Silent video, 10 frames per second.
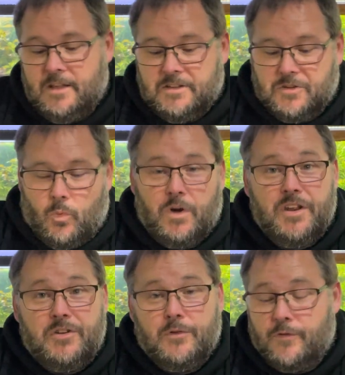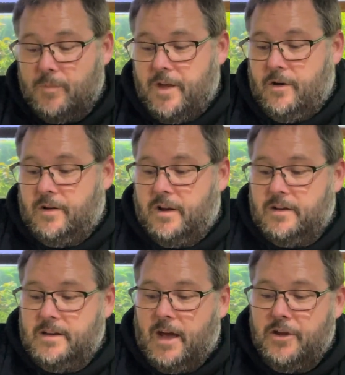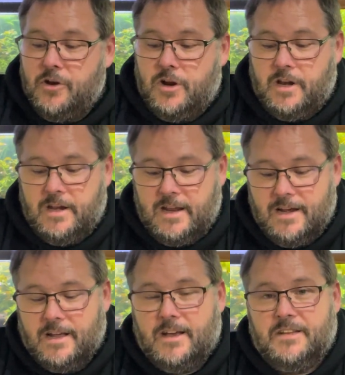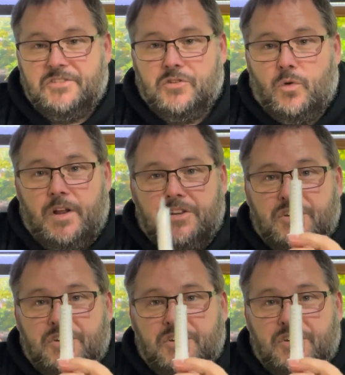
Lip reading: So what do you do from there? Now you're going to need a syringe.